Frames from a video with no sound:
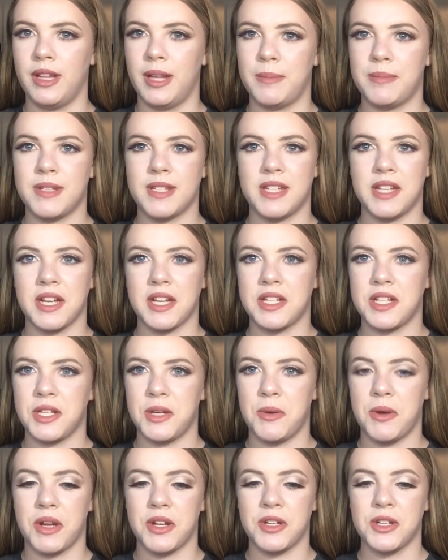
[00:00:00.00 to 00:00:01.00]
lipsticks
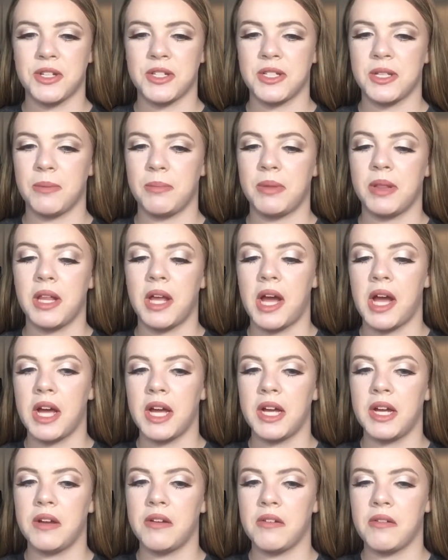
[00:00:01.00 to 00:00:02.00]
you can just
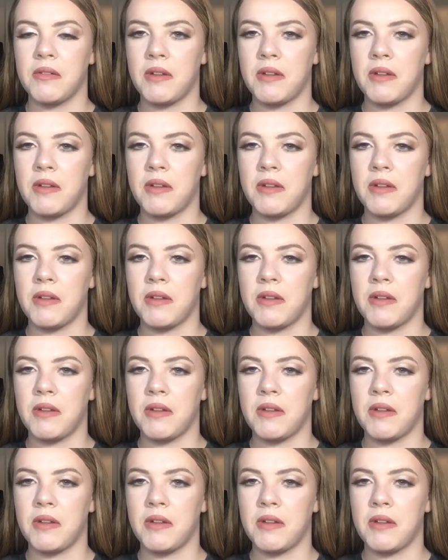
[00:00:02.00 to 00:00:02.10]
apply